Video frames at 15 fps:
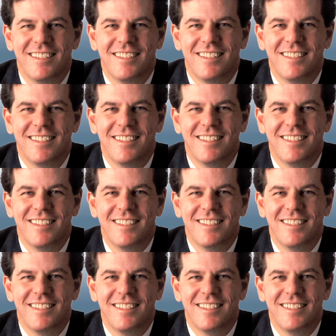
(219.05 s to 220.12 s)

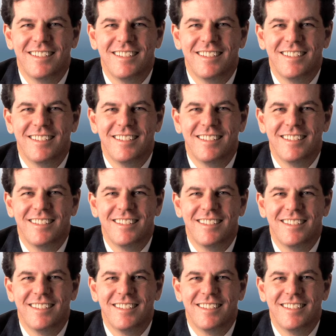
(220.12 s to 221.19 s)

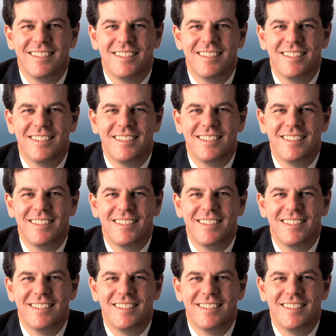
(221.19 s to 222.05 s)
The person shown says nothing.